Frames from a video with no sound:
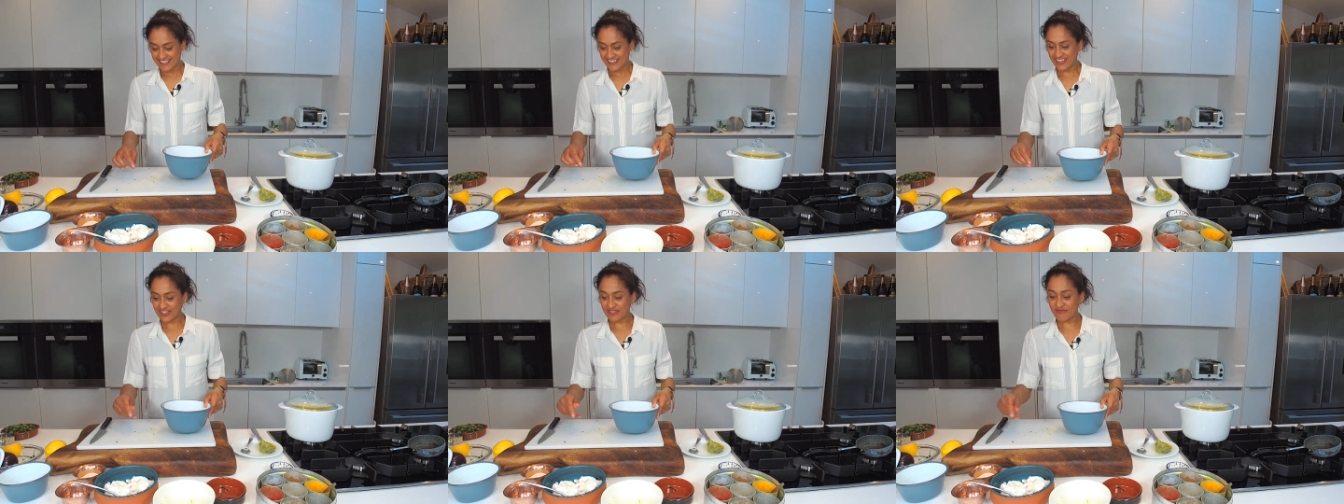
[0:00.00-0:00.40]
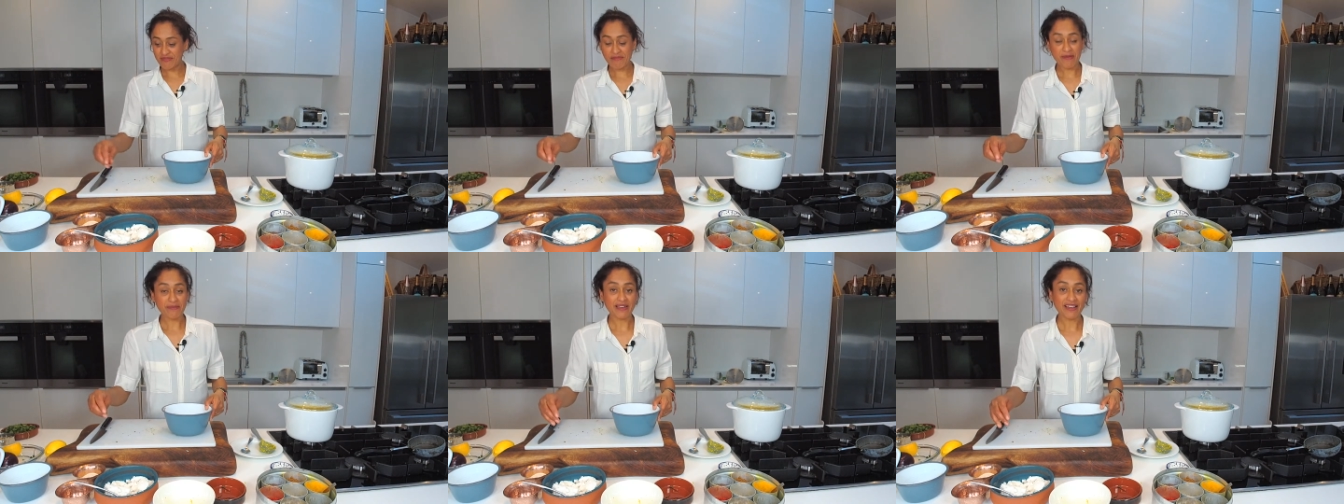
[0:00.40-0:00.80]
I can
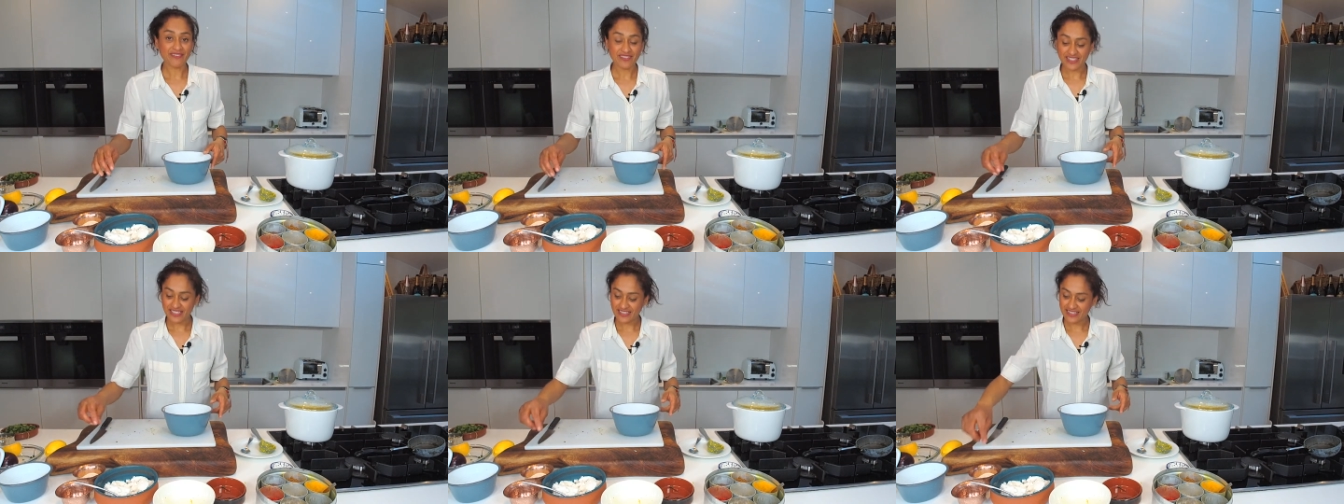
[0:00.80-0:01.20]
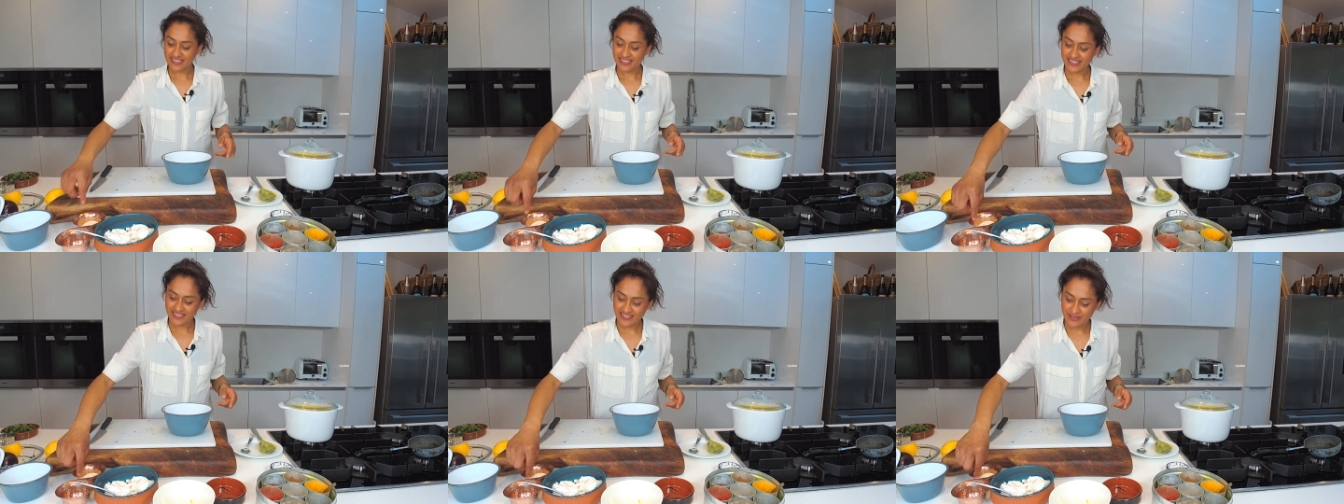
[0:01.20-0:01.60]
remember having
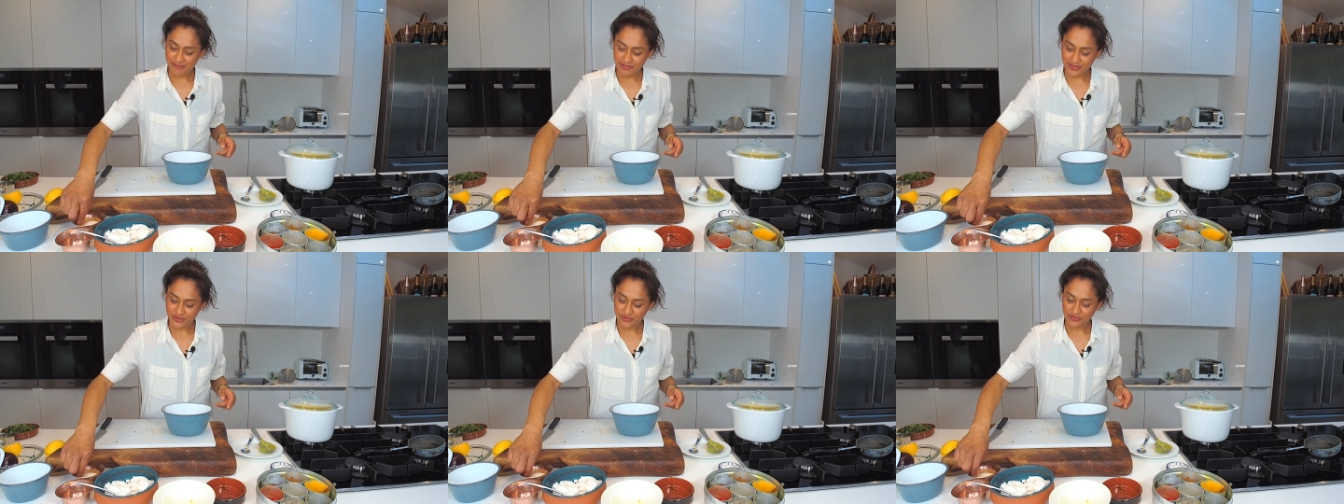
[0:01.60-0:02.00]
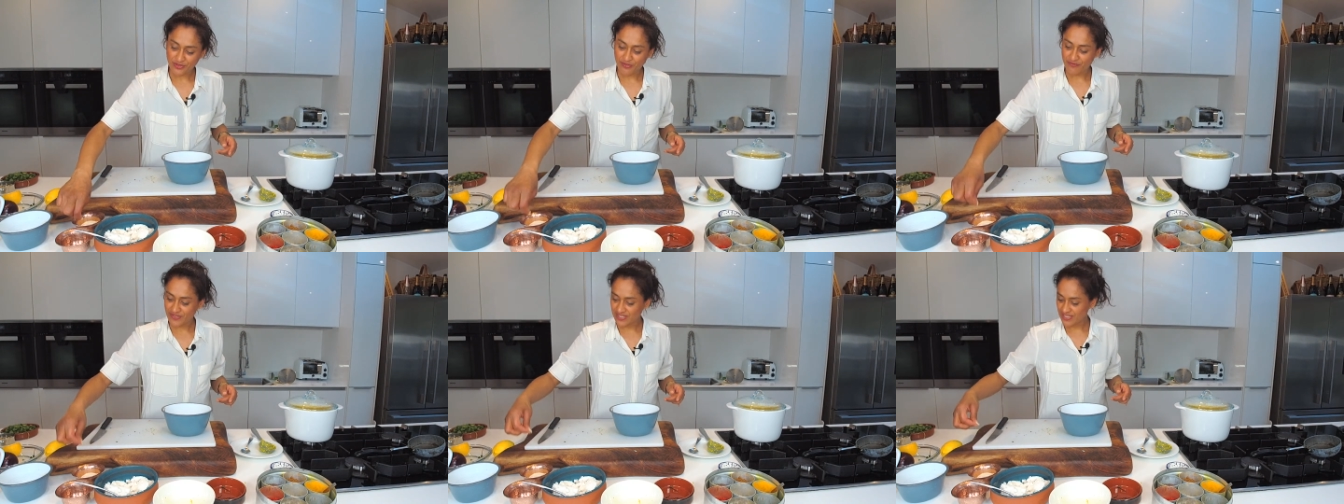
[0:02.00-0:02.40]
these similar sort
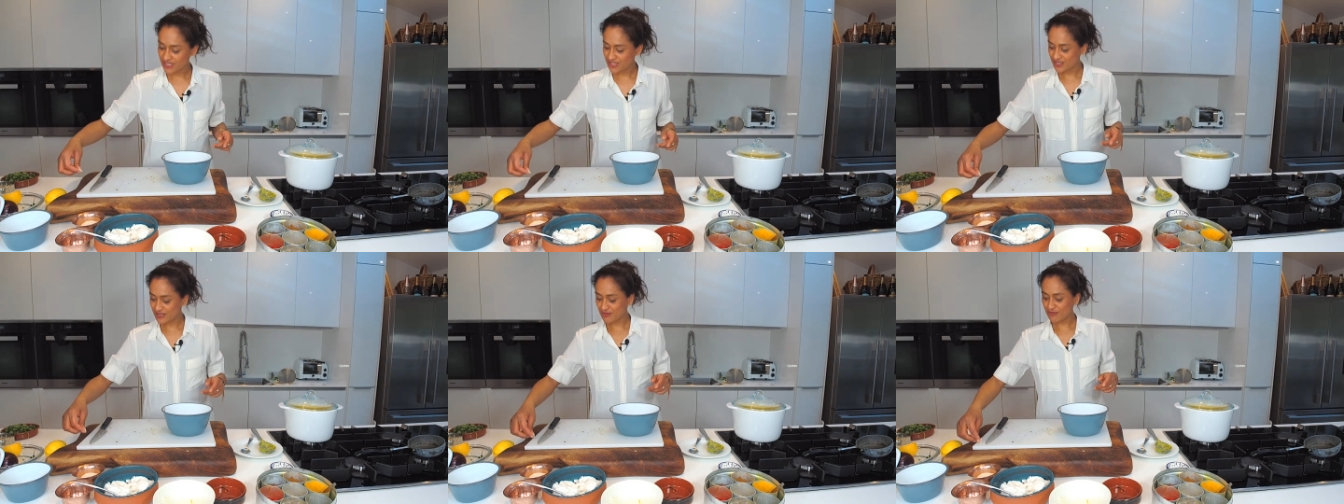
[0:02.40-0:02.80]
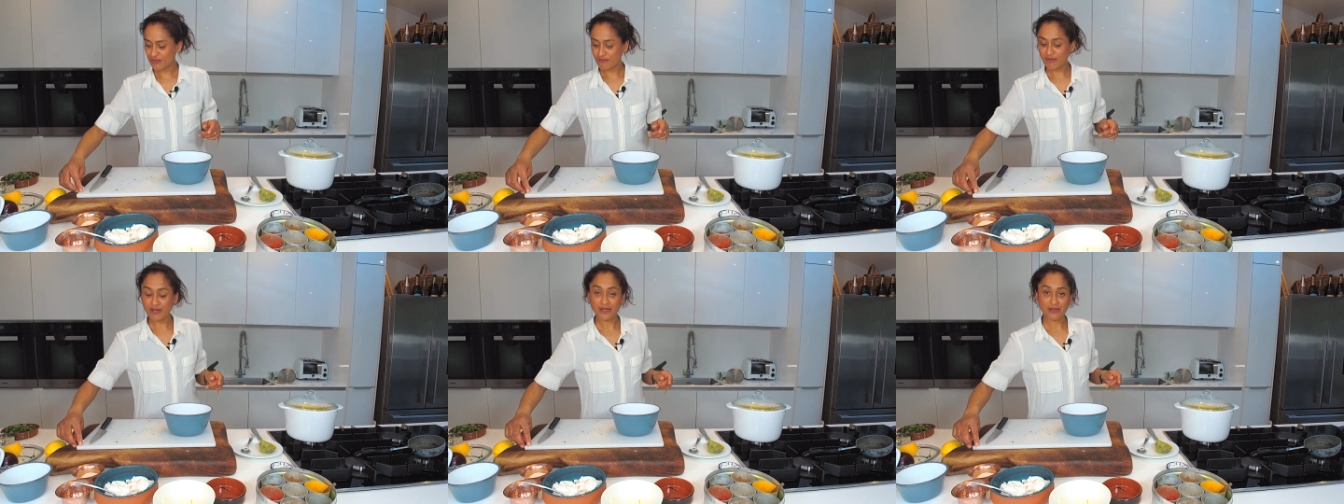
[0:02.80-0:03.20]
of conversations
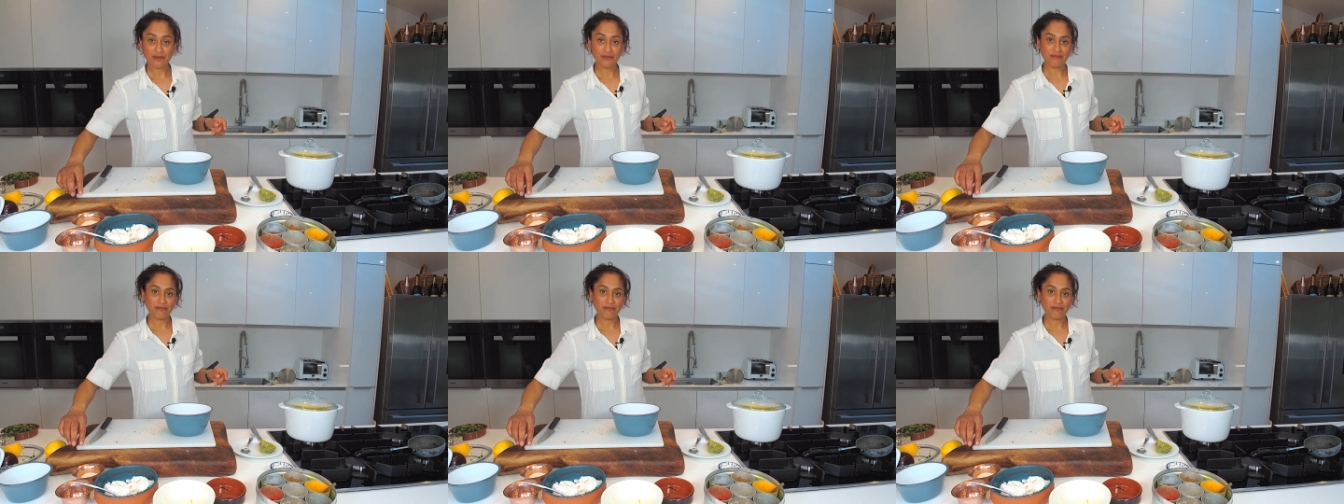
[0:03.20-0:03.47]
with my